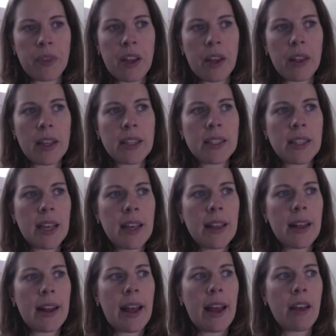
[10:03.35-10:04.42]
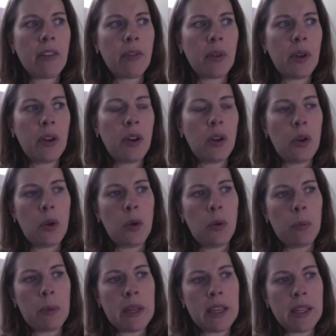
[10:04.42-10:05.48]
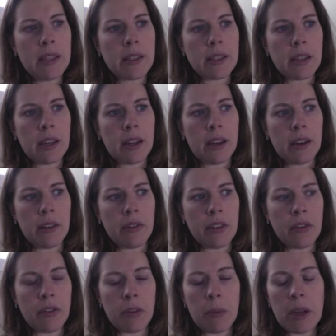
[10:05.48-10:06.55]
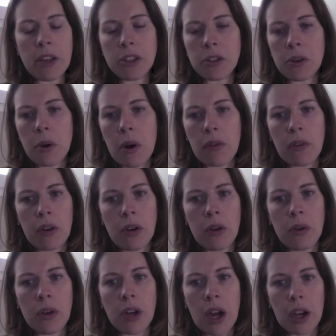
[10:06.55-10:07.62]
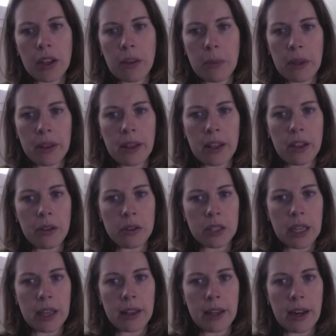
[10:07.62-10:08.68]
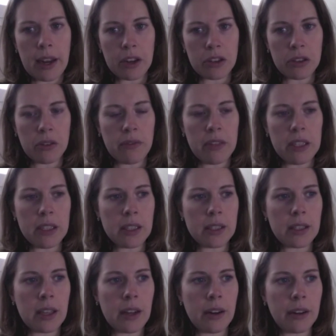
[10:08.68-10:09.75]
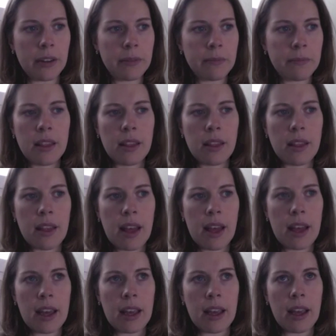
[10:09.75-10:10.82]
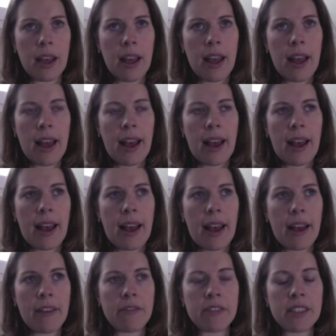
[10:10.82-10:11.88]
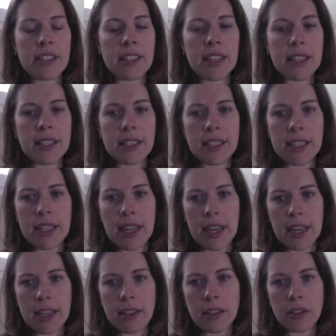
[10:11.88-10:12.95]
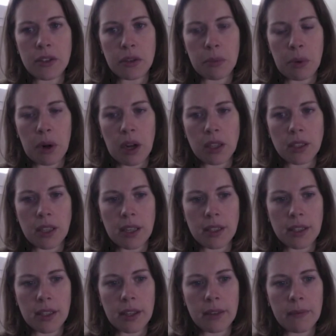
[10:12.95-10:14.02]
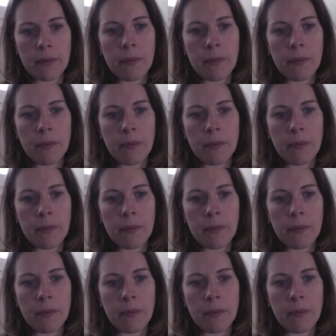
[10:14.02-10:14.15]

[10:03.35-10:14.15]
Now, they say that every new piece of information or every new document that you send the National Visa Center, they have 60 days to process it.